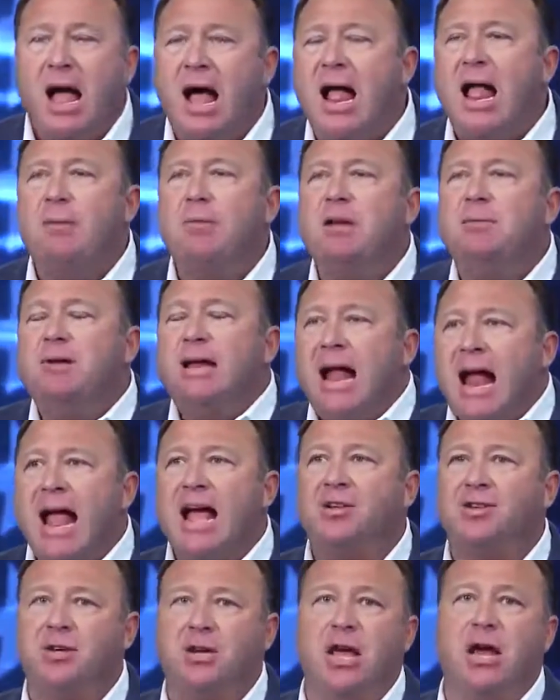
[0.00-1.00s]
I haven't even
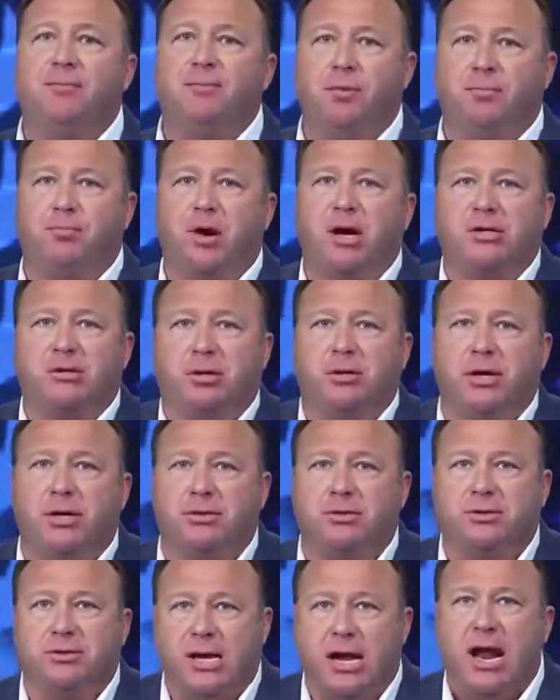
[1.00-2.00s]
asked yet for press
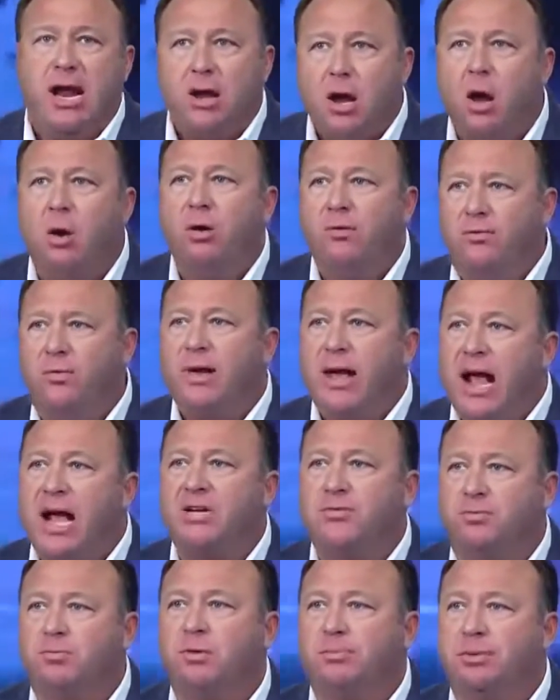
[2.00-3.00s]
credentials, and I know if we
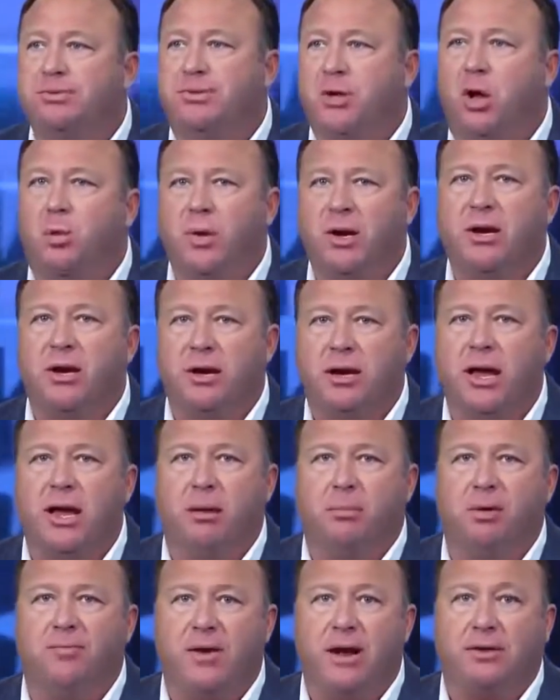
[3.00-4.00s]
ask, we've been told we're going to
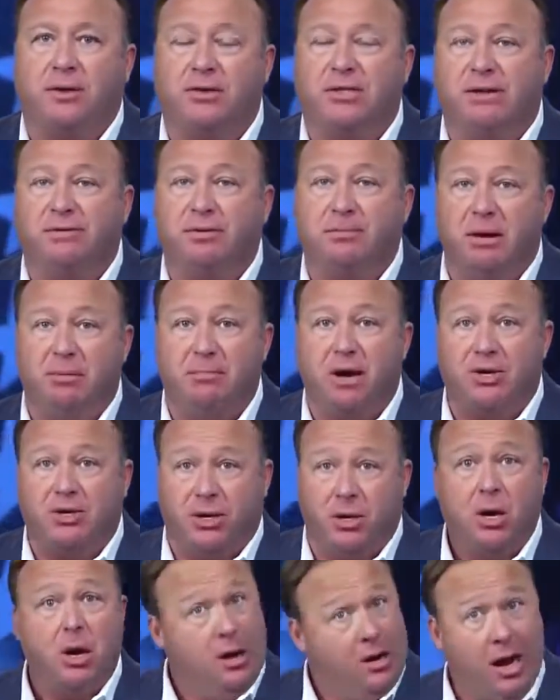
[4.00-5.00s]
get them. In fact, it's even been
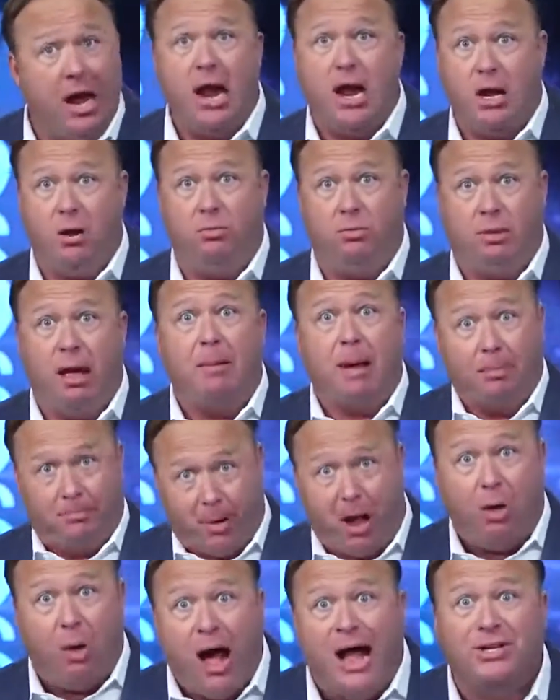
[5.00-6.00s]
mentioned, hey, how
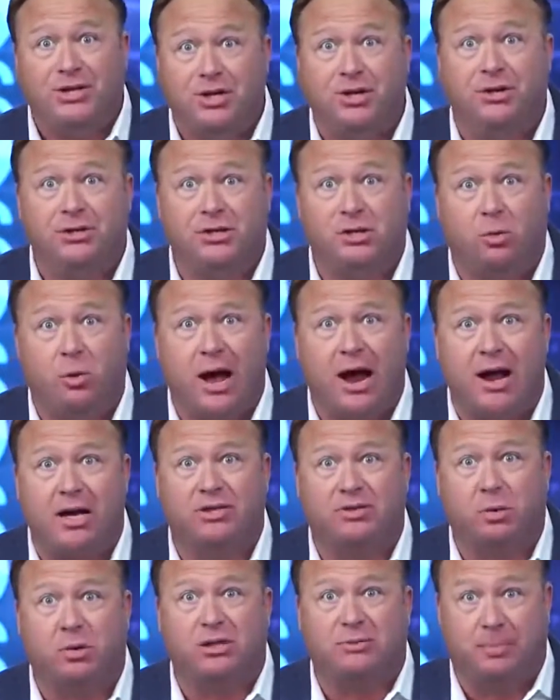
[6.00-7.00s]
about Paul Watson as the White
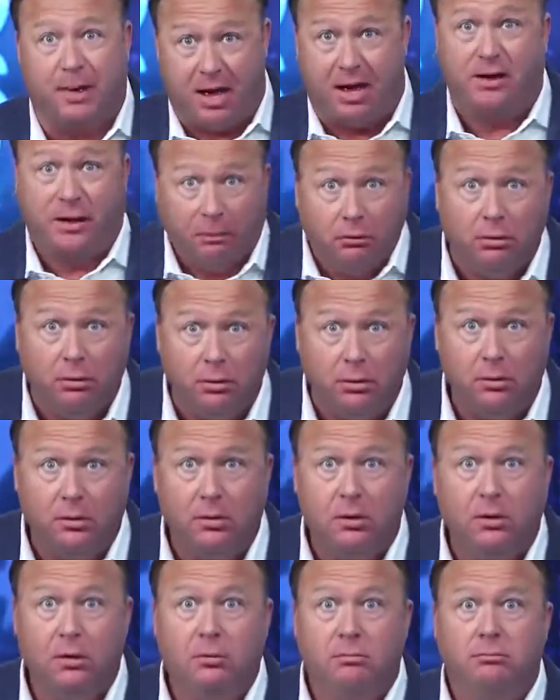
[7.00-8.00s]
House correspondent?
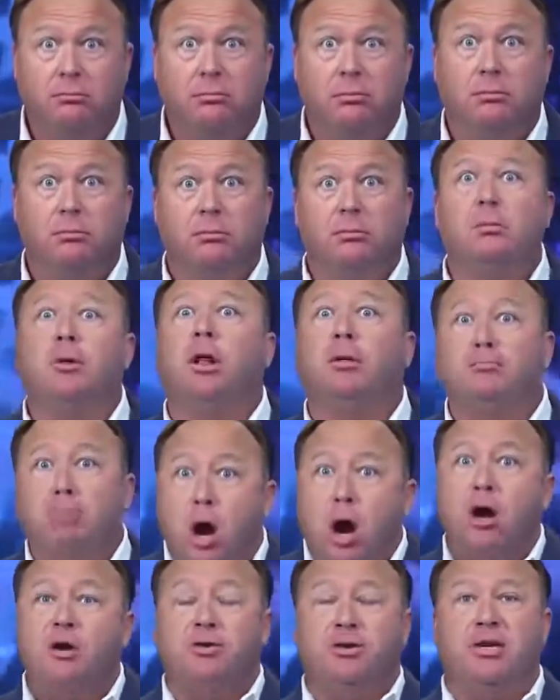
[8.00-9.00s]
Lil
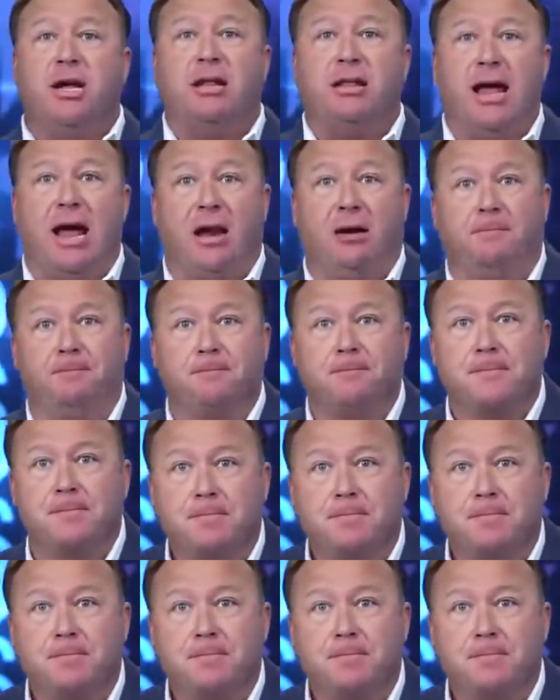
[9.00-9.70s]
Bird said that.